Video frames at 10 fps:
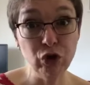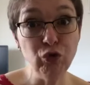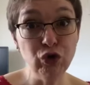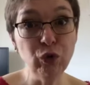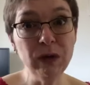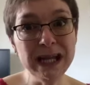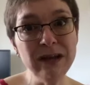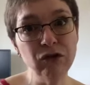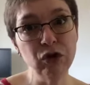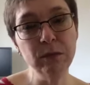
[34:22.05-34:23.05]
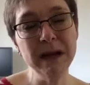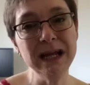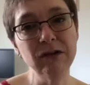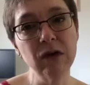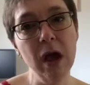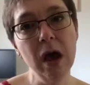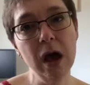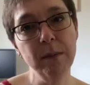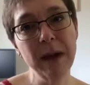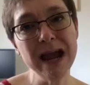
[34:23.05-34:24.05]
You do need to meet
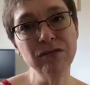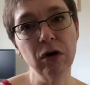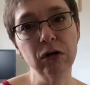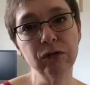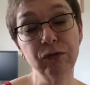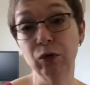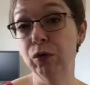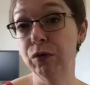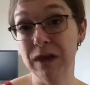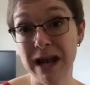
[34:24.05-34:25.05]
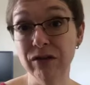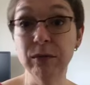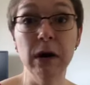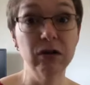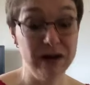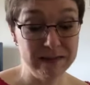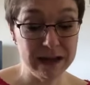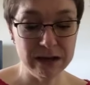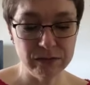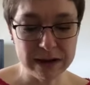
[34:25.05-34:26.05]
payroll for the end of March and
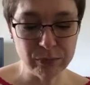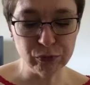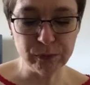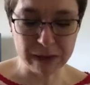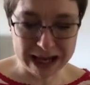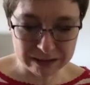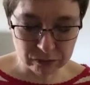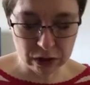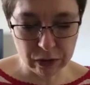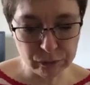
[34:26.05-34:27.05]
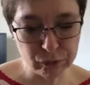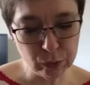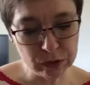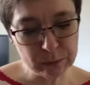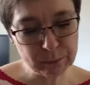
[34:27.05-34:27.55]
the end of April and going forward.